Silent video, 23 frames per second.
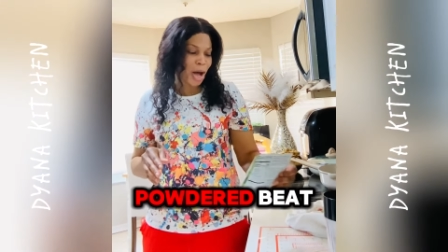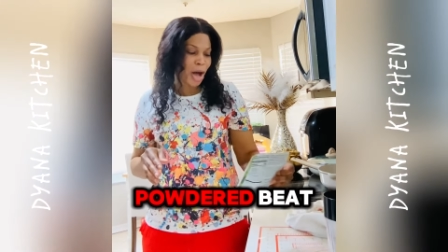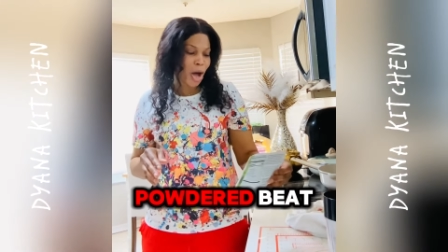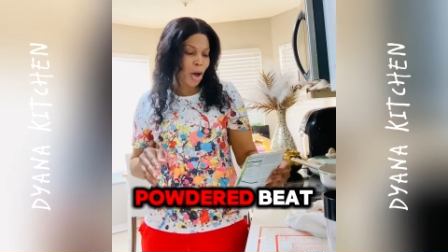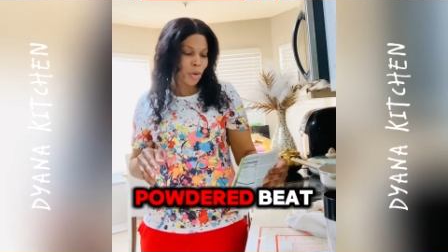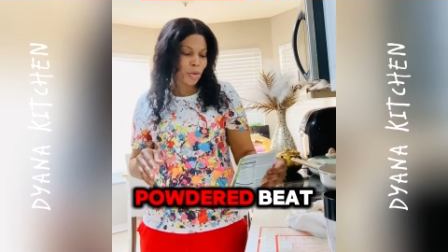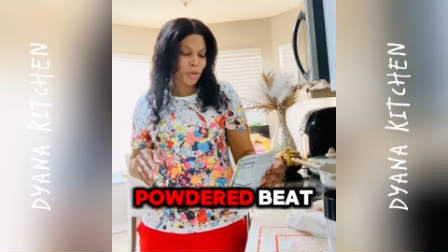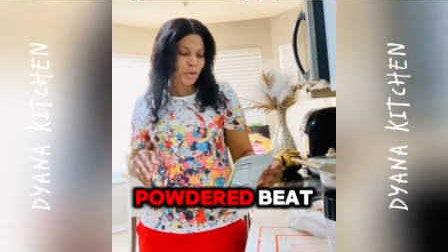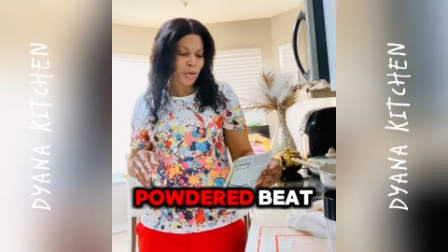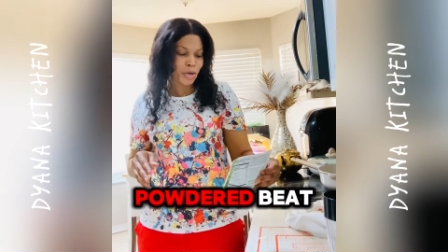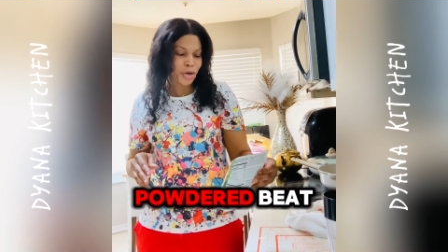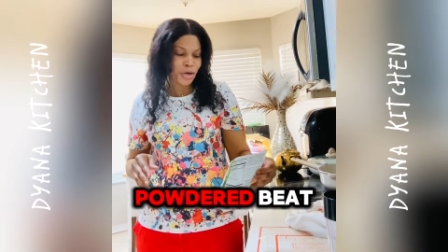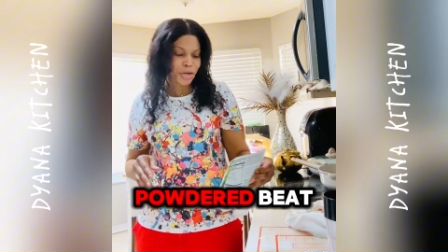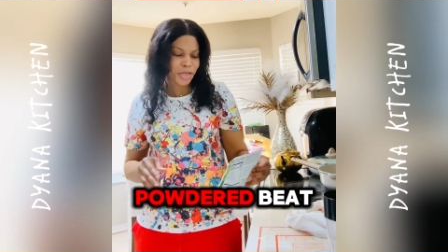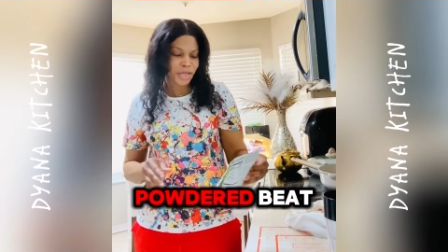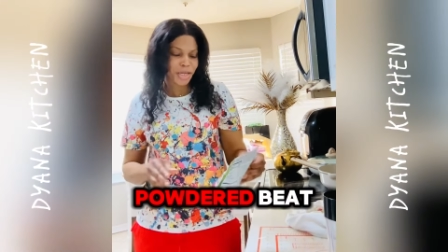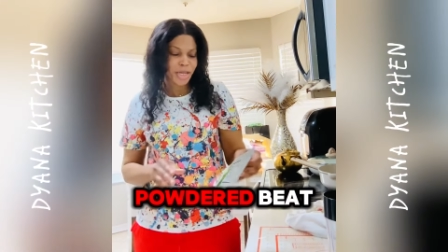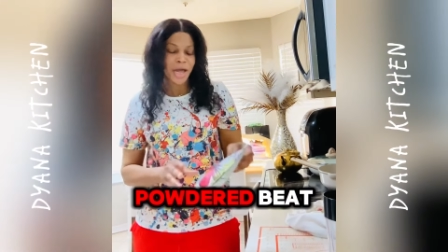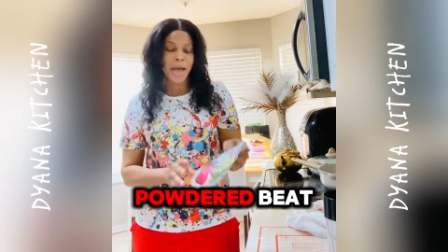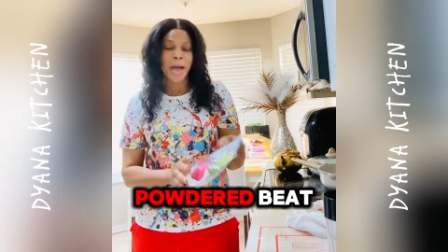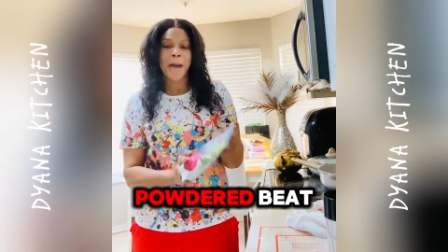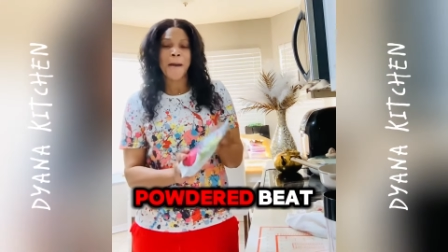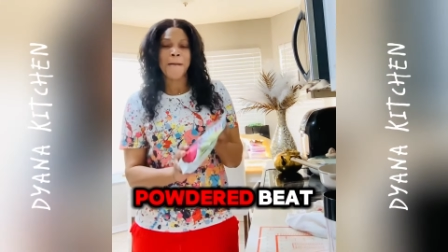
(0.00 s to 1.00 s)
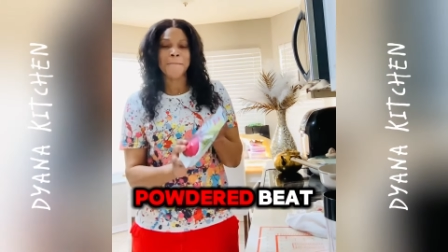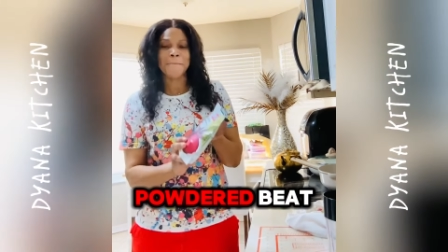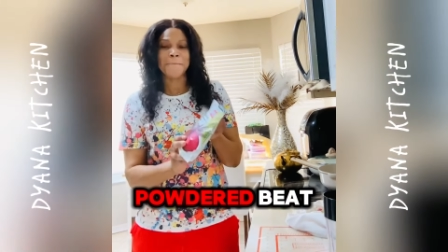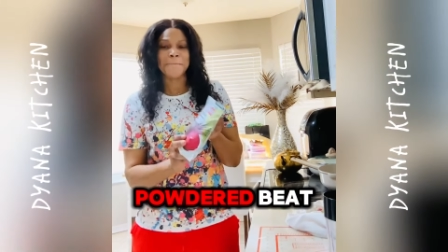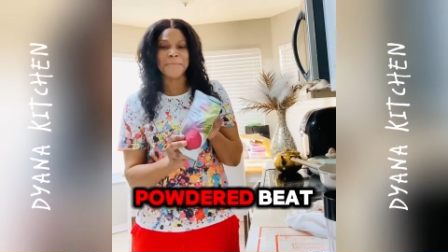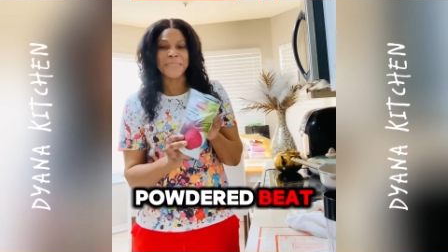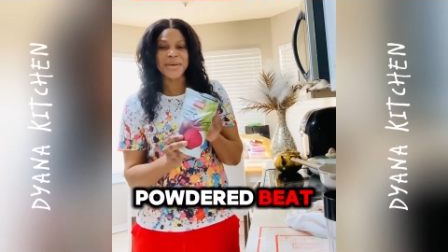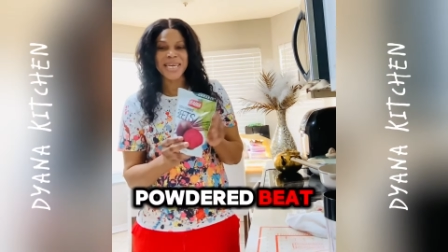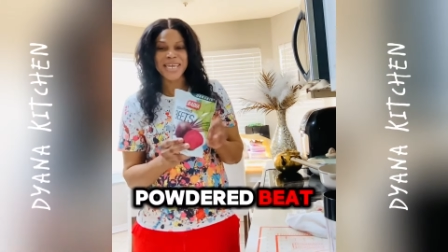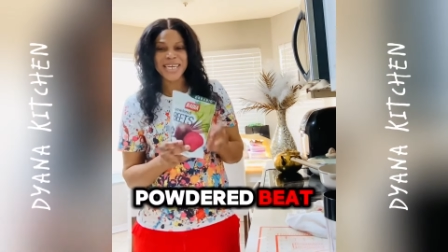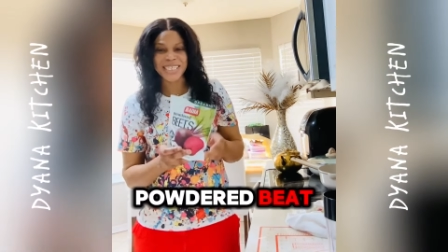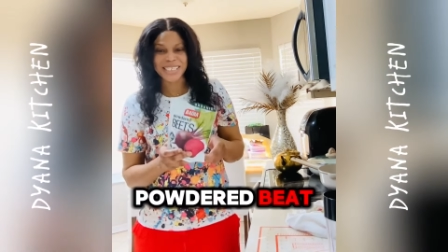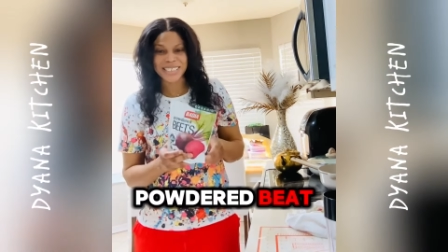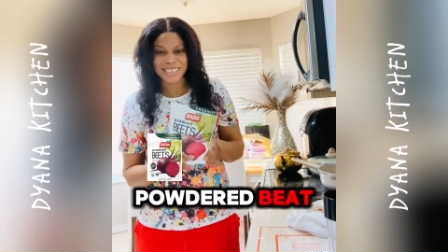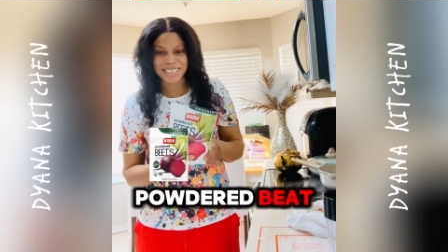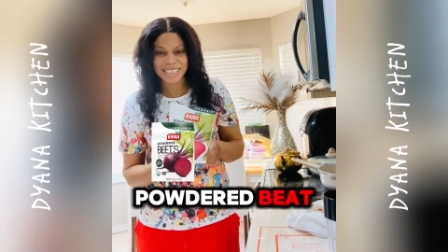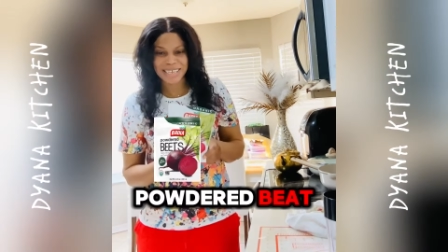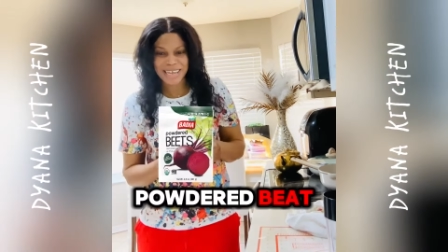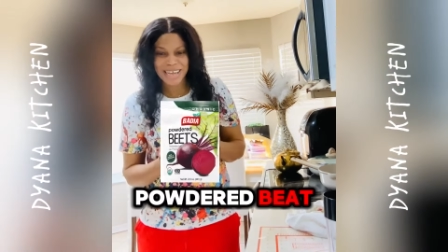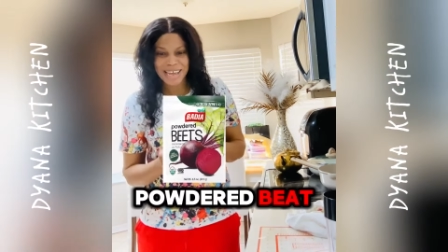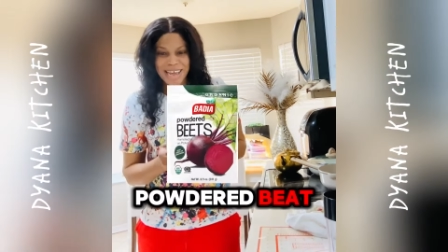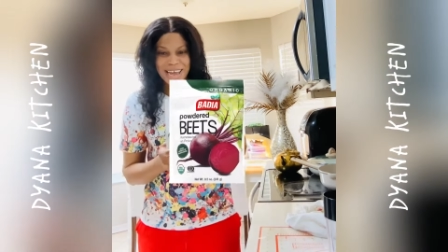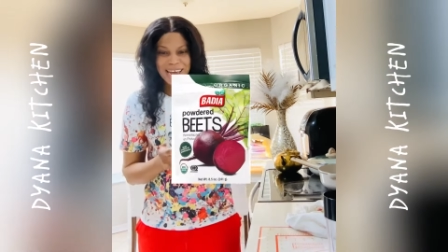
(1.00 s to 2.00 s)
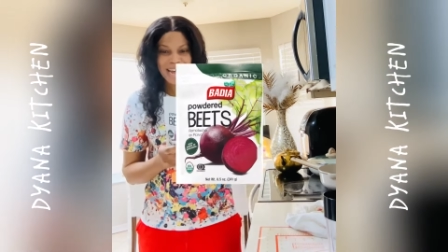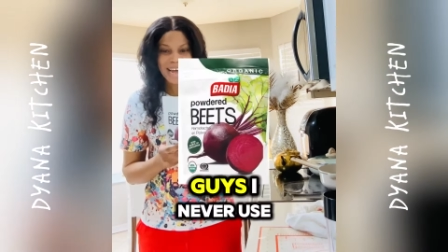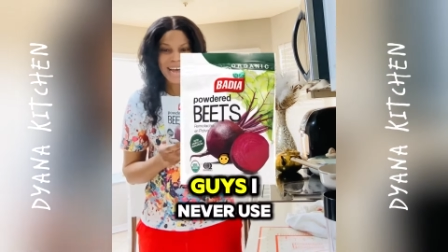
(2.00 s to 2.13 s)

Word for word: powdered beets.